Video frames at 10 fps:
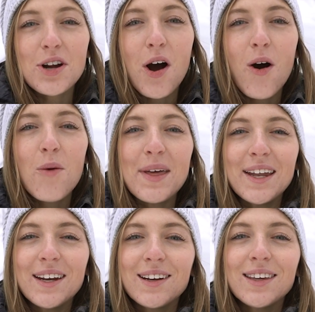to home
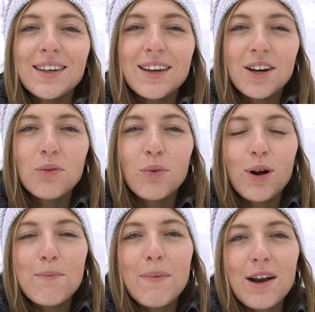and in a year
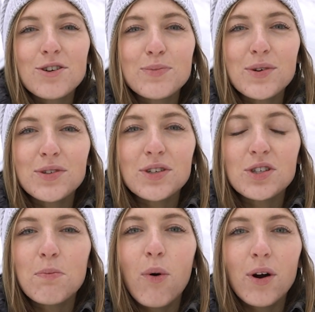where it matters most to
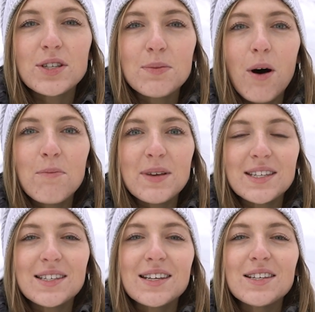support small
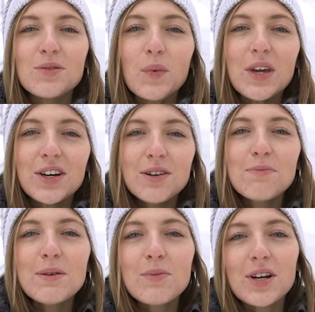businesses, we
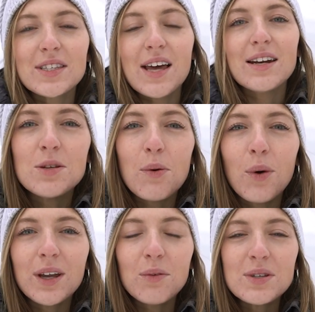couldn't be more excited to be
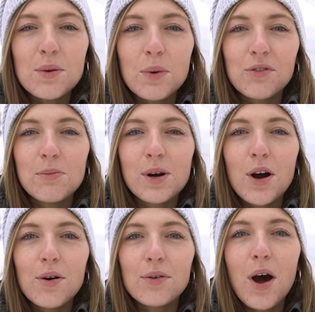working with someone from our
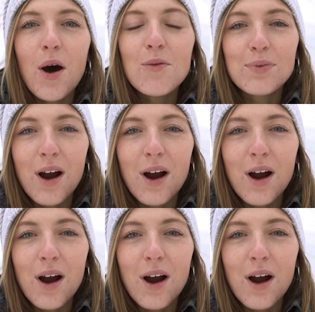own home